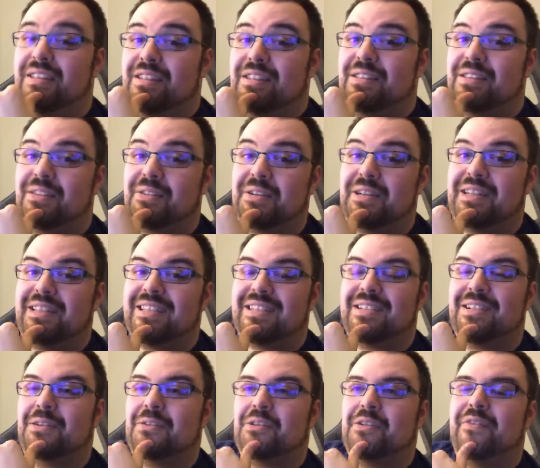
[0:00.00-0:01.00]

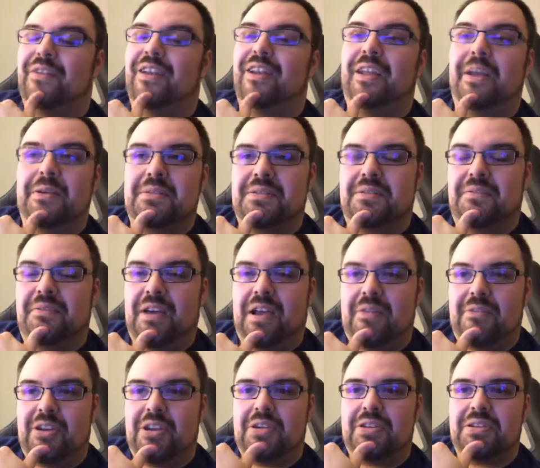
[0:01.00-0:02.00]
3,600 videos in
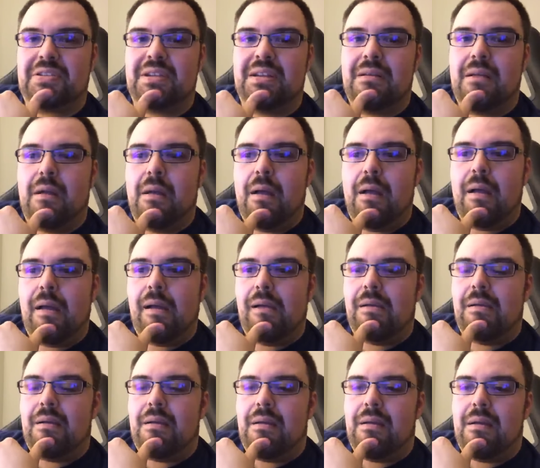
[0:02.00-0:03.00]
5 years,
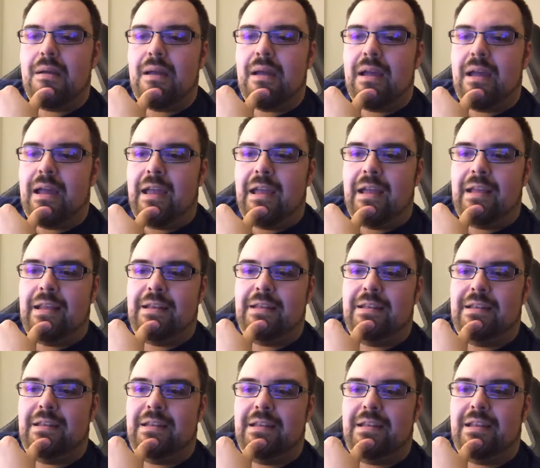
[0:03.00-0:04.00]

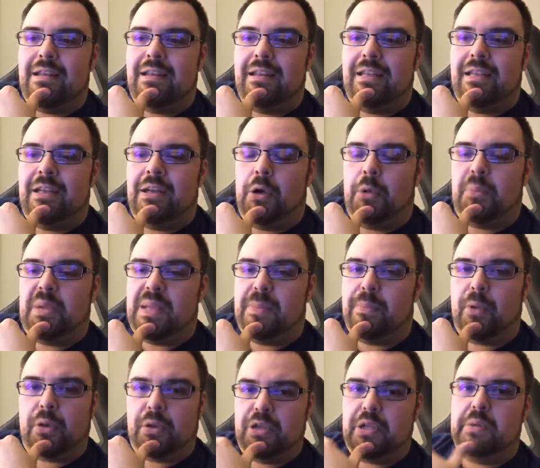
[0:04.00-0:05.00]
and
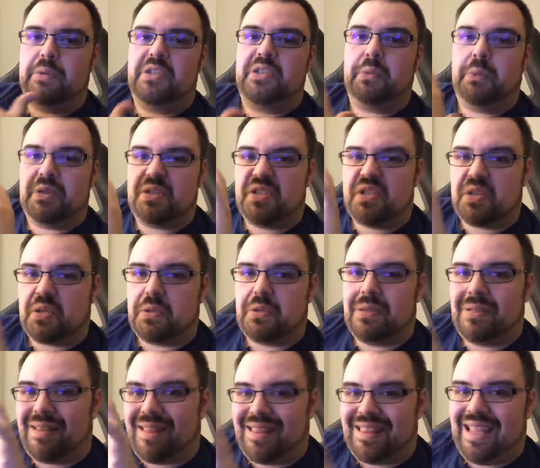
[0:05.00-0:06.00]
people are used to a
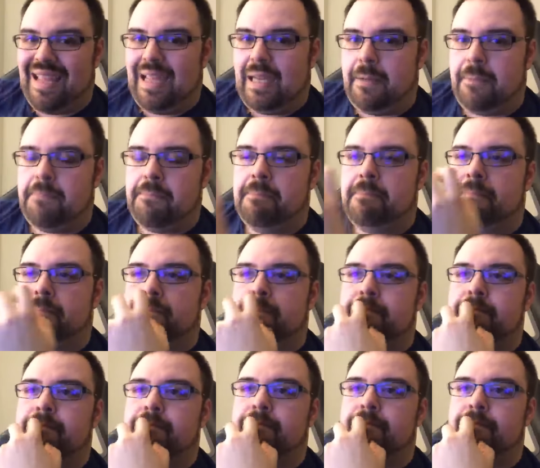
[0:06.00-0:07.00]
certain thing,
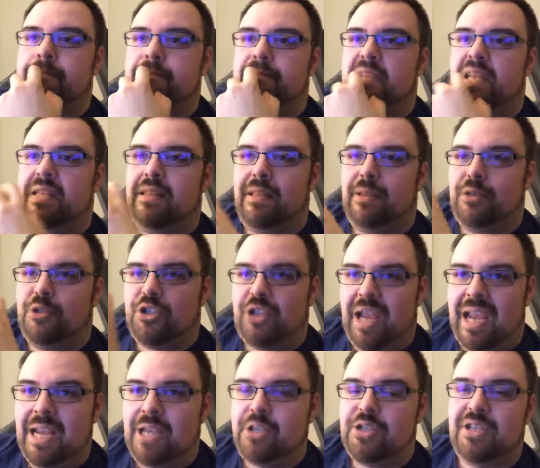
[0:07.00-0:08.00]
and then
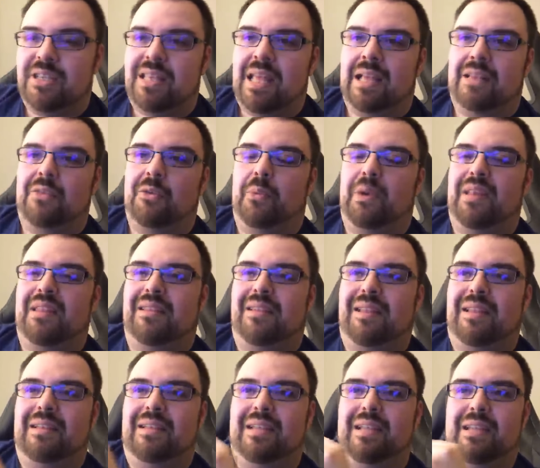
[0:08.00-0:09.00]
changing that the way that
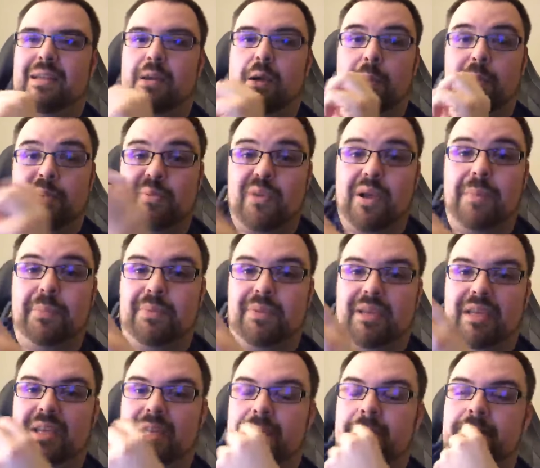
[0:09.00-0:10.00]
I did
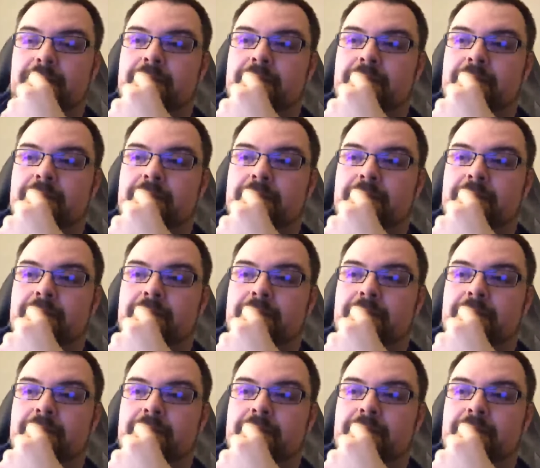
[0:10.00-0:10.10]
abruptly